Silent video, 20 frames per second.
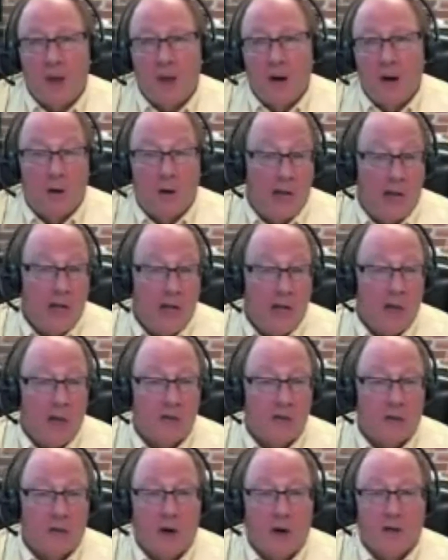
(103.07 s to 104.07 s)
or he
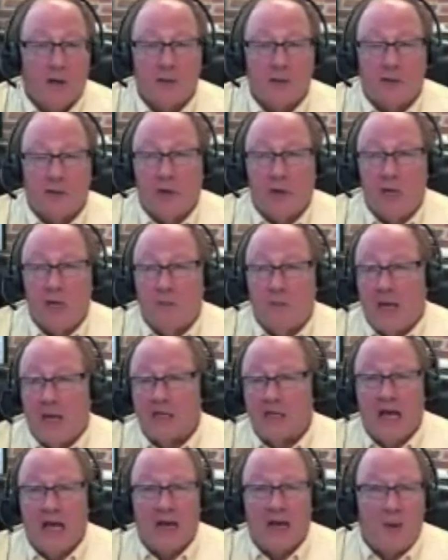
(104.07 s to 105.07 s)
goes across the street,
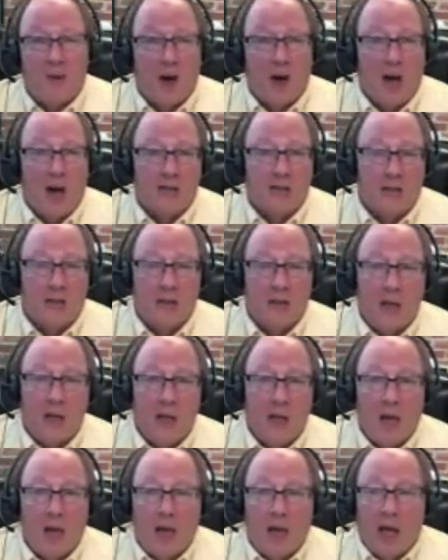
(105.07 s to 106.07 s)
makes that deposit,
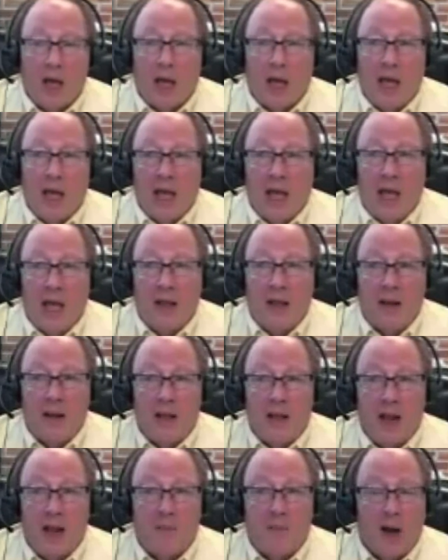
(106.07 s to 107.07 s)

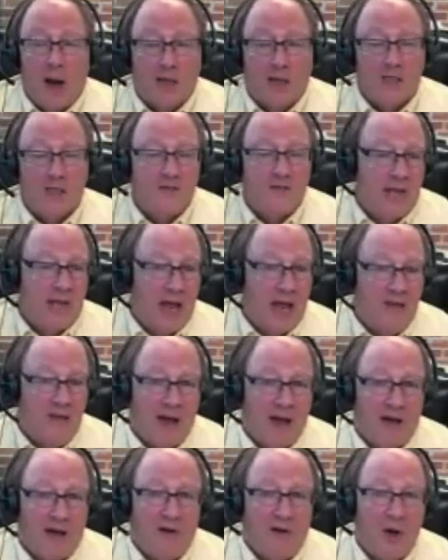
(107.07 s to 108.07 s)
and that deposit is for
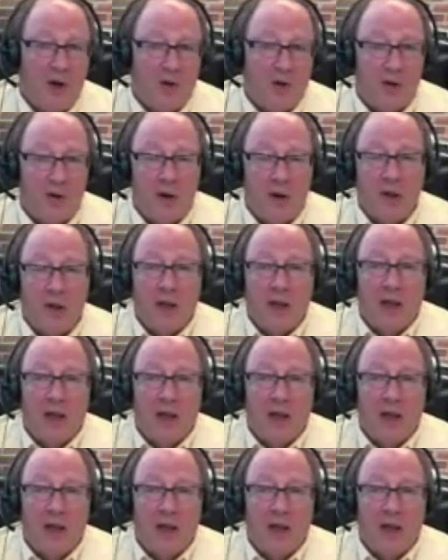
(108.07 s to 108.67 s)
$9,500.